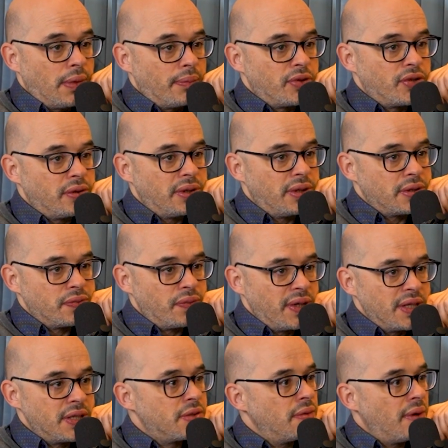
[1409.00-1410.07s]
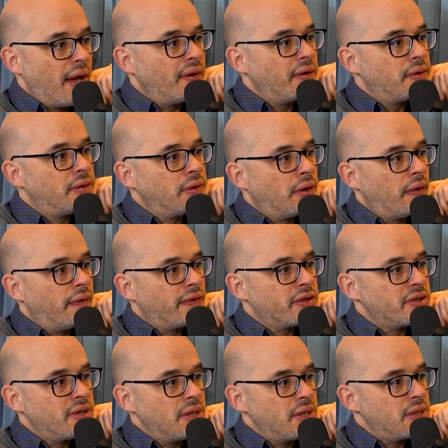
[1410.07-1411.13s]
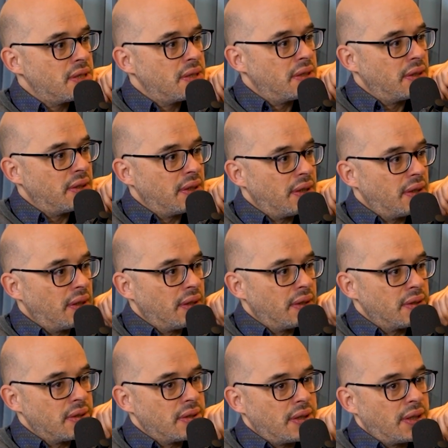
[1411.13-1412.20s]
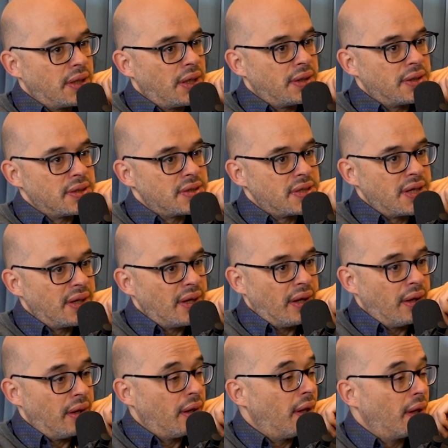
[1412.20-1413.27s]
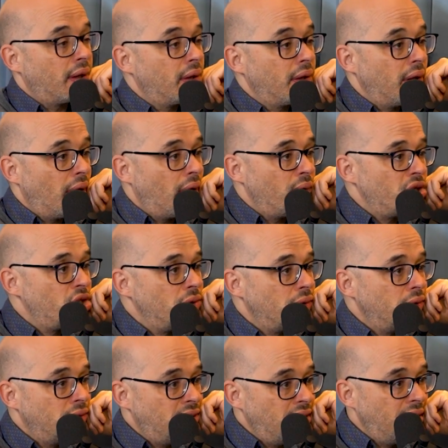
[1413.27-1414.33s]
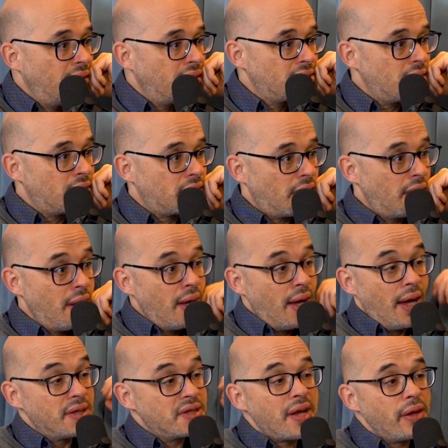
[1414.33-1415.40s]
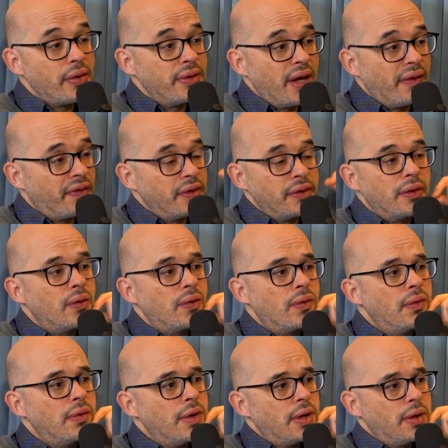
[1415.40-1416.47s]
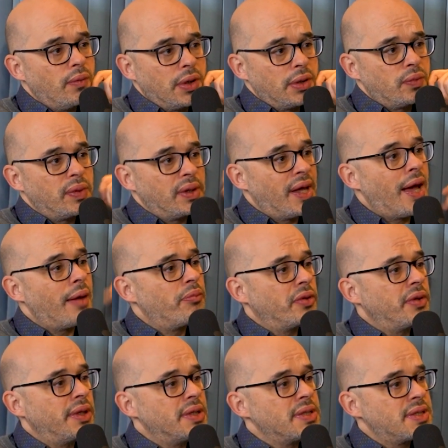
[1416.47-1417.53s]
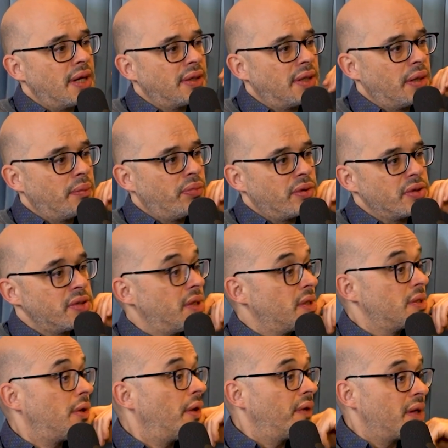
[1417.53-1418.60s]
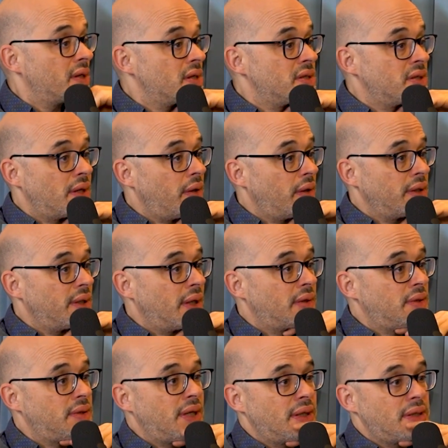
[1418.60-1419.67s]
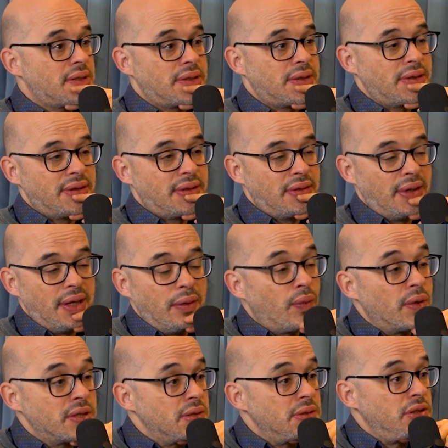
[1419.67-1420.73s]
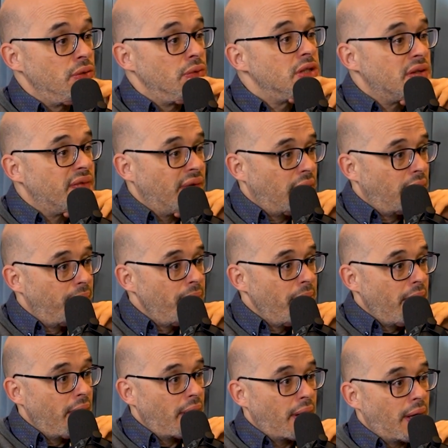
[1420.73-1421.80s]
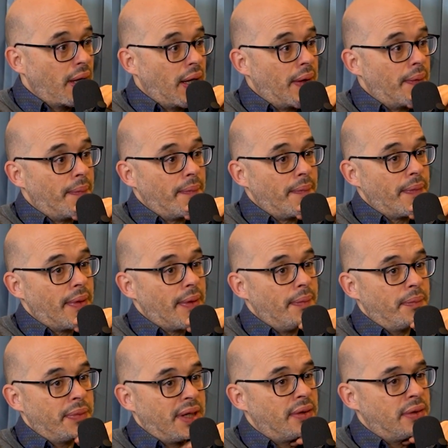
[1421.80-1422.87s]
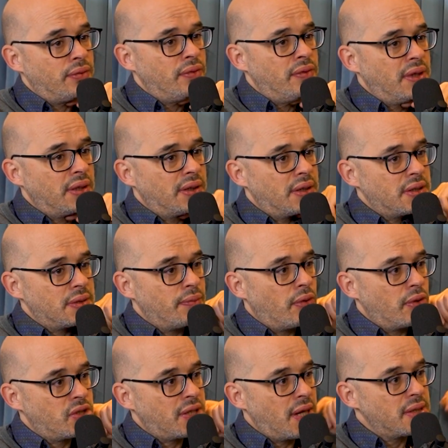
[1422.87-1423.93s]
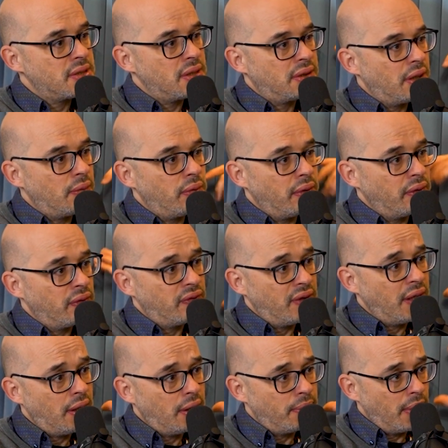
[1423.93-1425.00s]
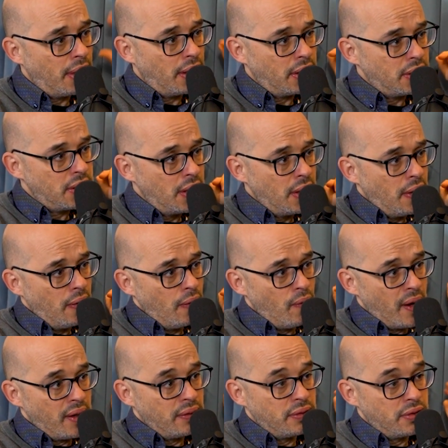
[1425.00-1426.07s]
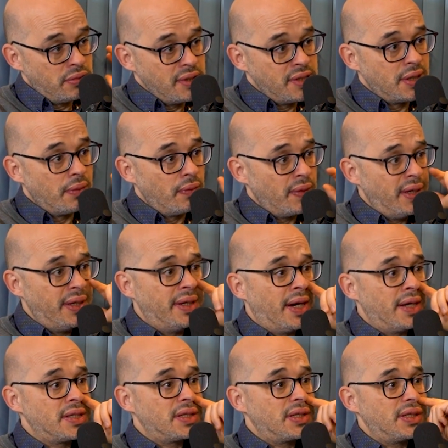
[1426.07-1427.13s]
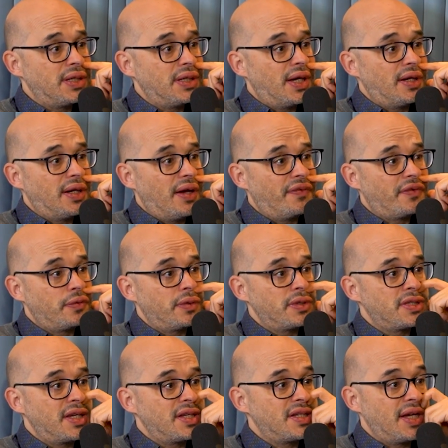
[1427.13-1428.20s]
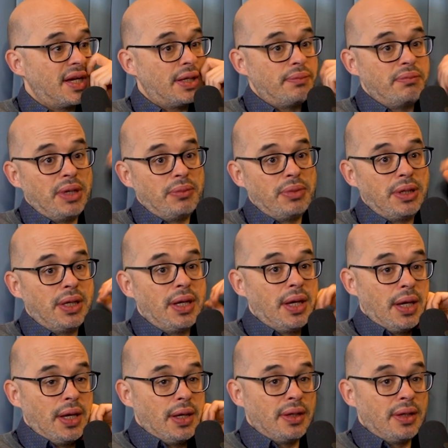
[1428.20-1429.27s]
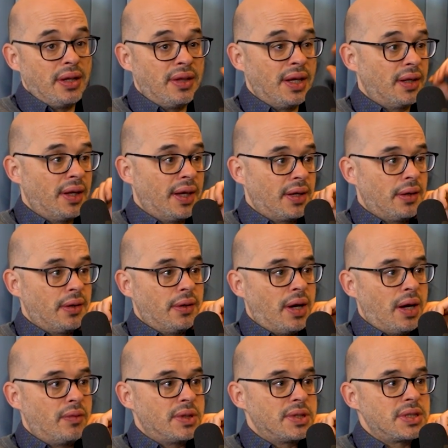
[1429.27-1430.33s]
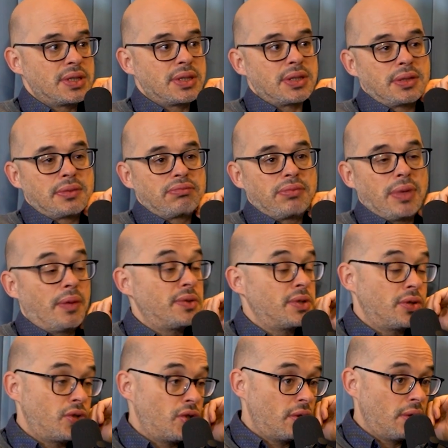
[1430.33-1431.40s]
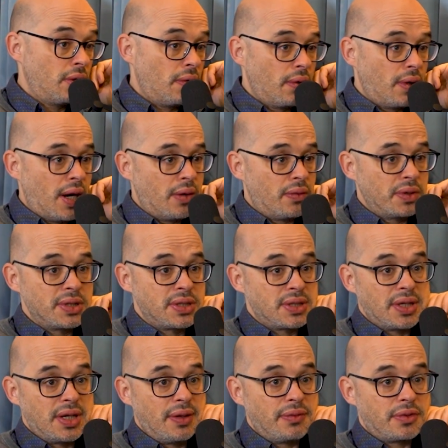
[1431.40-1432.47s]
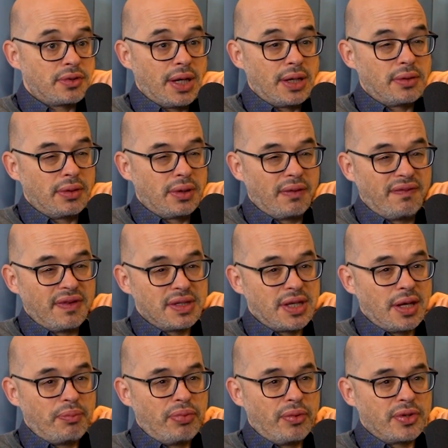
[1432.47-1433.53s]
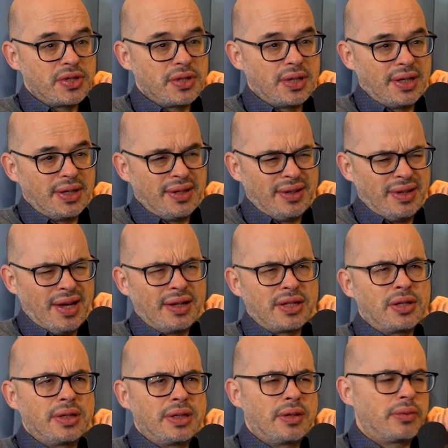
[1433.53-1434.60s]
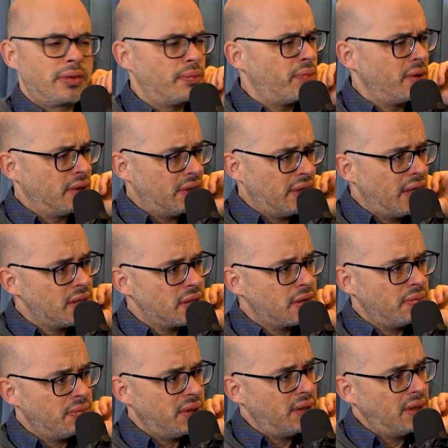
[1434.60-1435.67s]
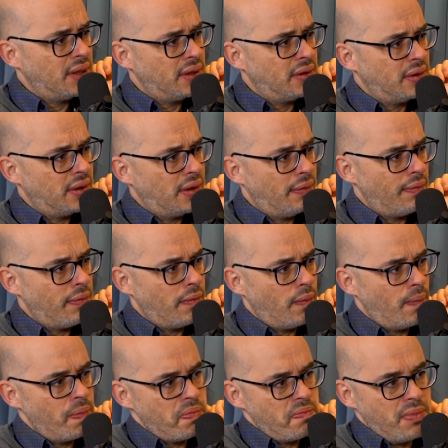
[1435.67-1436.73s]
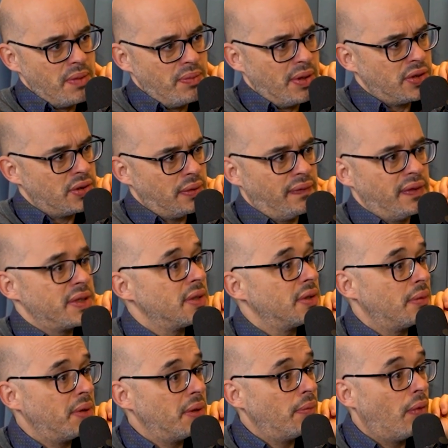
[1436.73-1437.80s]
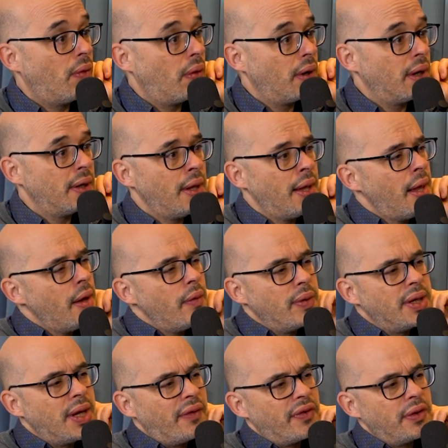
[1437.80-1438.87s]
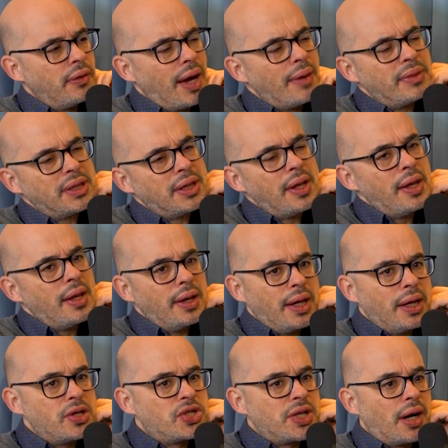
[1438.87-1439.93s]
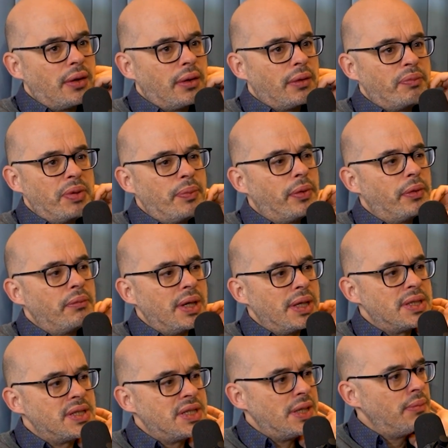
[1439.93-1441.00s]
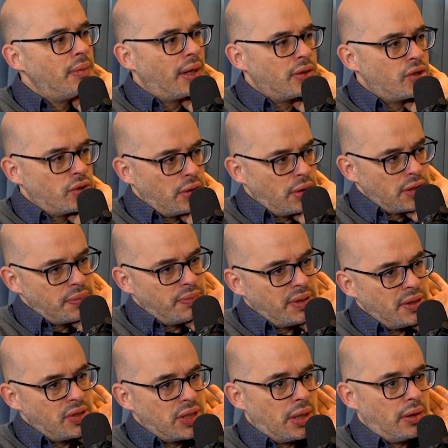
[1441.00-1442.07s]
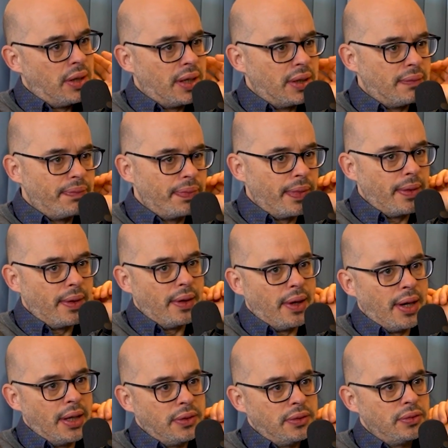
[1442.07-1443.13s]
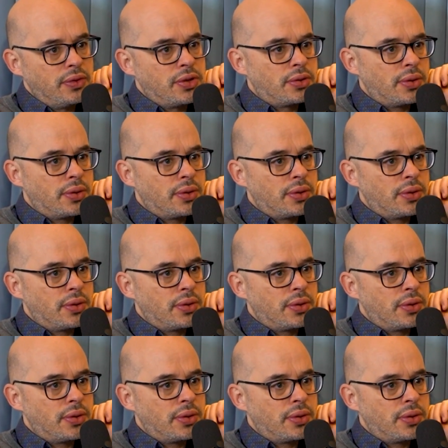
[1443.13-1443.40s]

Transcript: I'm sure there's ways to end the conversation and say that like, I wish you a good day, etc. And still you never know what will happen inside that person. It's not necessarily that it wasn't useful, but I do think there's more chance that they will think about it when you treat them really nicely and afterwards they say, maybe they think like, oh, I was a jerk, or I was trying to convince that person, and actually they were pretty nice to me, and maybe I should have listened a bit more. And we never know. I mean, in general, people may seem like jerks, but in general, I do